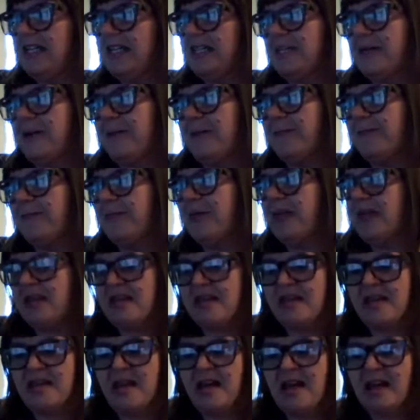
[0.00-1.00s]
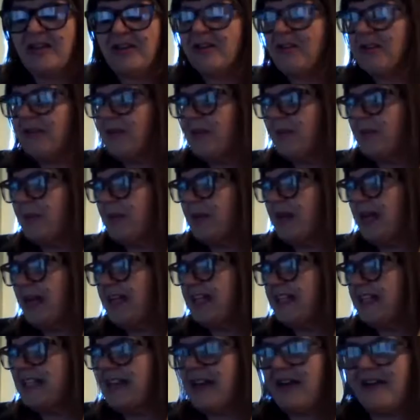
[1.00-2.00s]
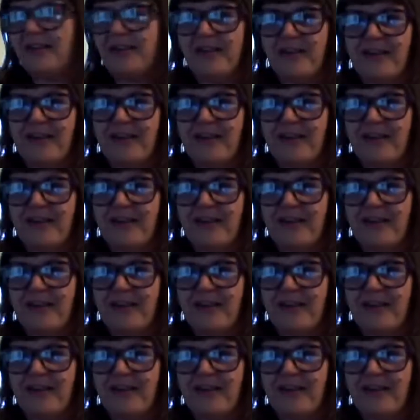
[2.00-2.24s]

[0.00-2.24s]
So I know I'm getting down